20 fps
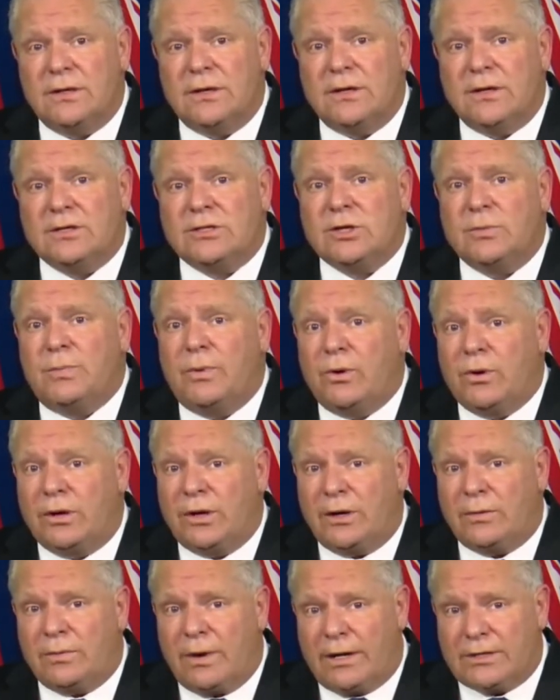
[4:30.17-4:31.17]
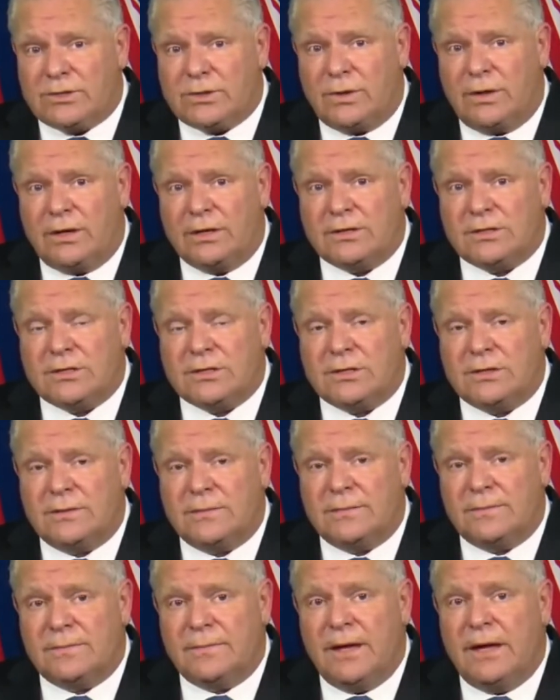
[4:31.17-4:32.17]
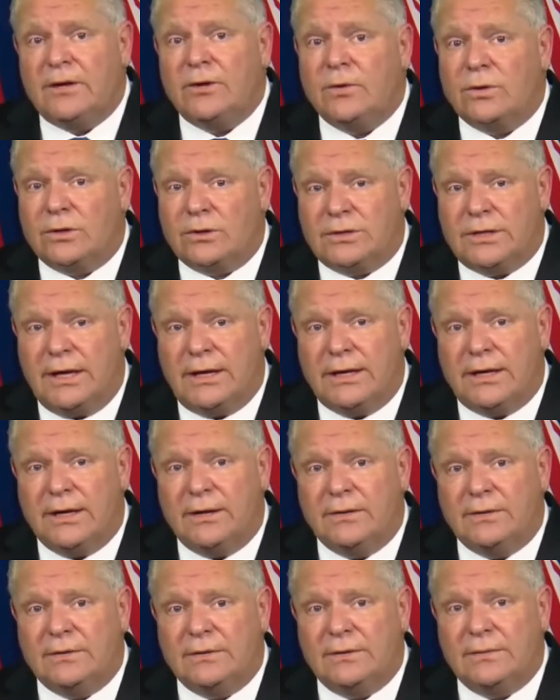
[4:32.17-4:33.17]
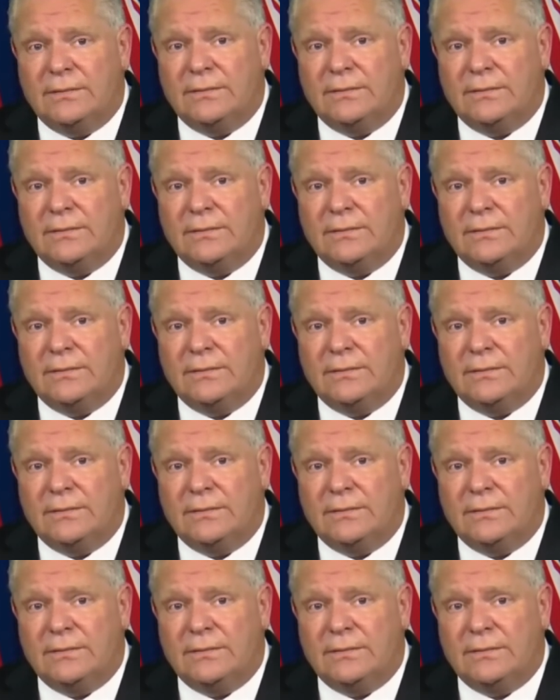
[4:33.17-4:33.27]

Support our restaurants and order takeout.